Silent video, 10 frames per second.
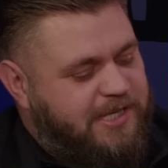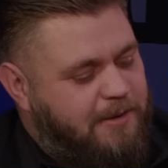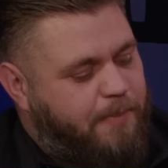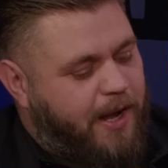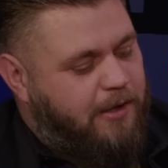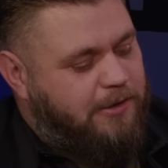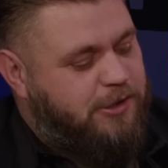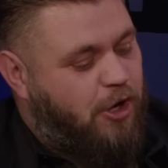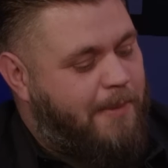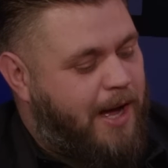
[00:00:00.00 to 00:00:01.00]
Christian Bale,
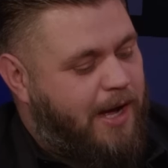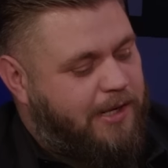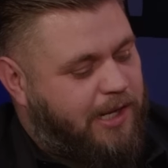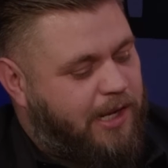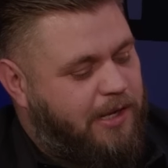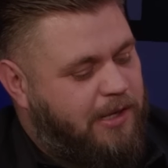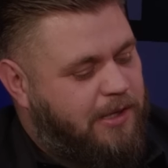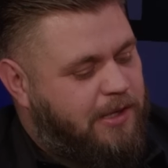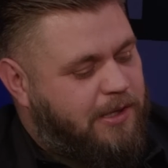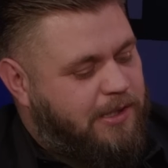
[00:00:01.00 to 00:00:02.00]
Tom Hardy,
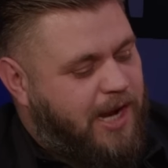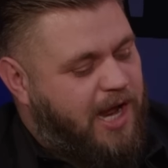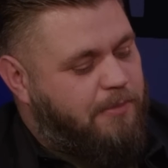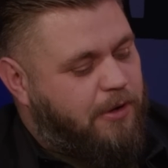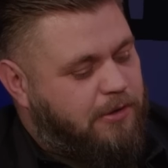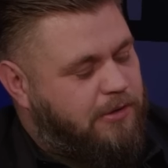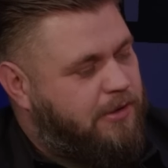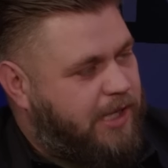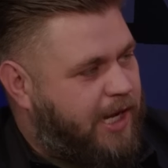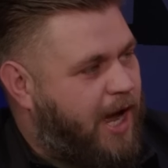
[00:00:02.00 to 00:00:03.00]

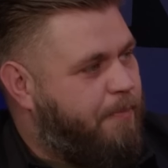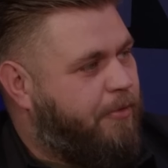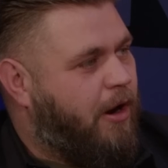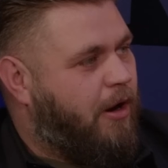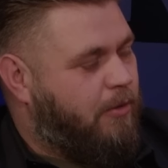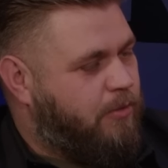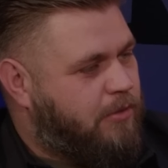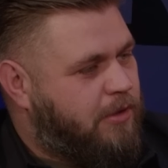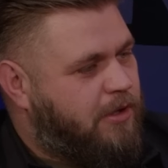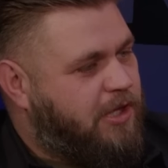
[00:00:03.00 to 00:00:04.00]
Damon, DiCaprio,
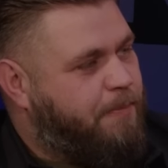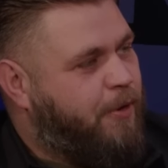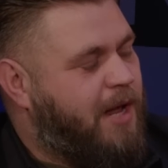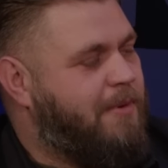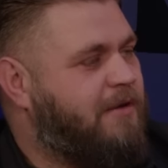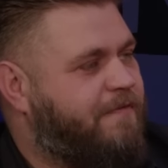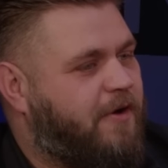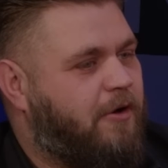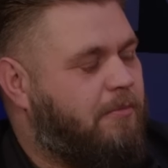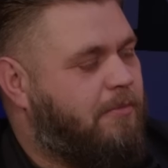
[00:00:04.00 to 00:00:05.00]
you put them in your
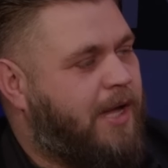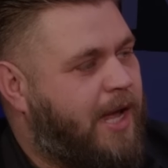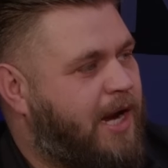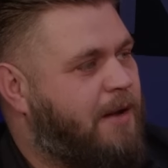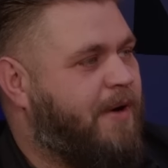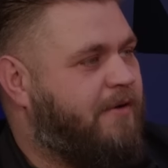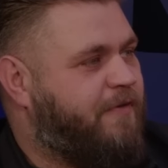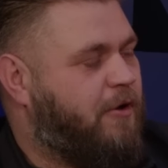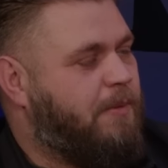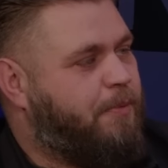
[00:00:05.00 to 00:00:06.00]
film, it ain't a bad
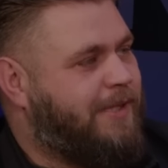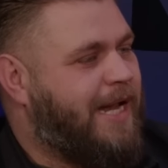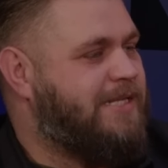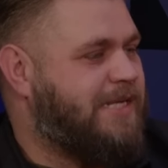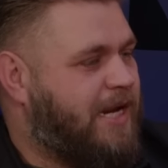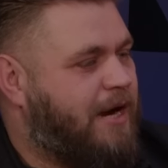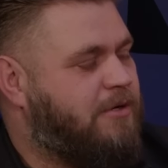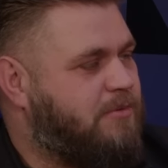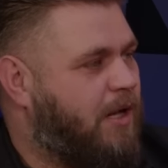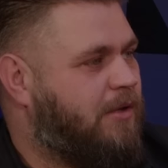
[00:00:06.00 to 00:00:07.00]
film. You put Den's in
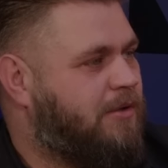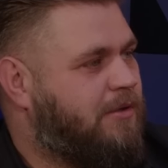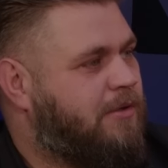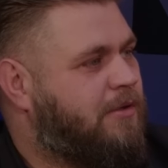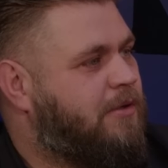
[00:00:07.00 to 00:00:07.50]
there as well.